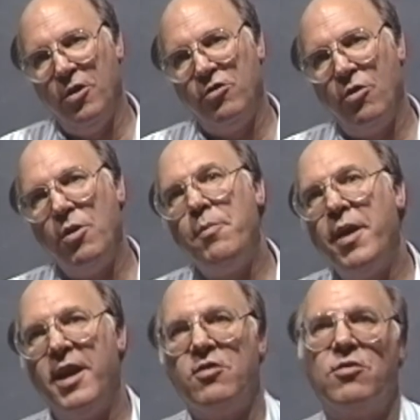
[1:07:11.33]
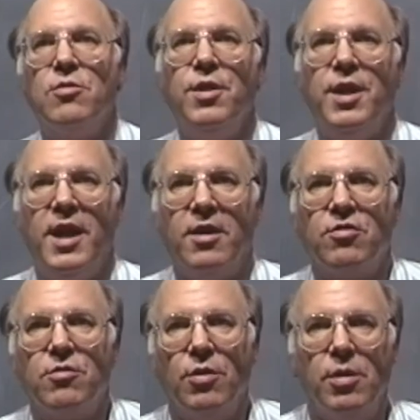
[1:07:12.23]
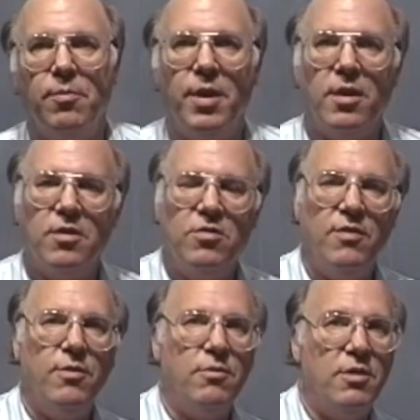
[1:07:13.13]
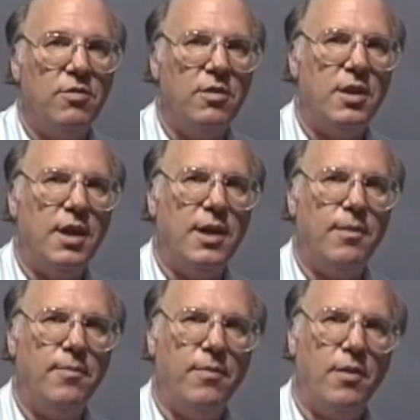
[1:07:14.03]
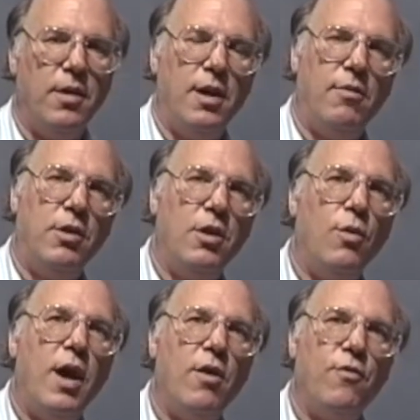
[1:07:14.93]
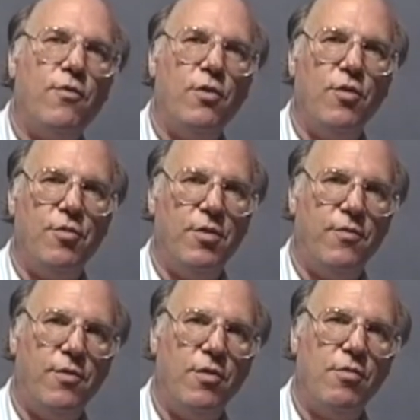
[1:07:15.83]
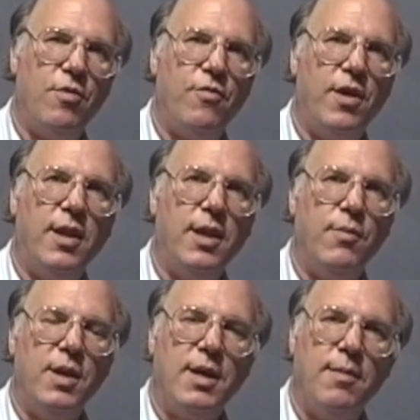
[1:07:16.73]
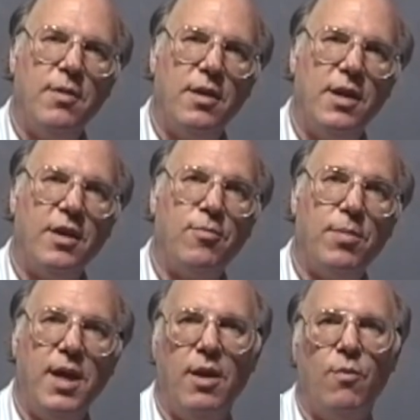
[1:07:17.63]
So we pass through the asteroid belt as if it wasn't there. And we go out further and further, and finally we come to the next planet.